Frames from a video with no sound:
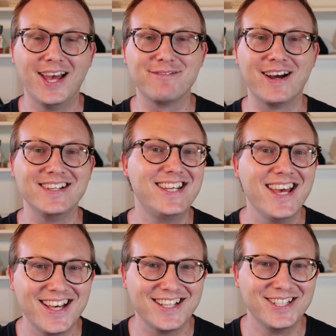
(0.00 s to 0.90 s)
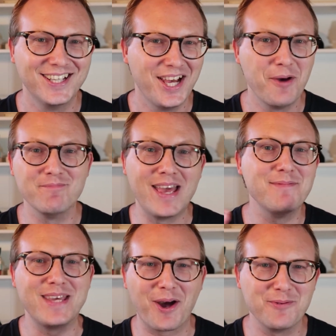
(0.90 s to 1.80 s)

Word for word: If I did, maybe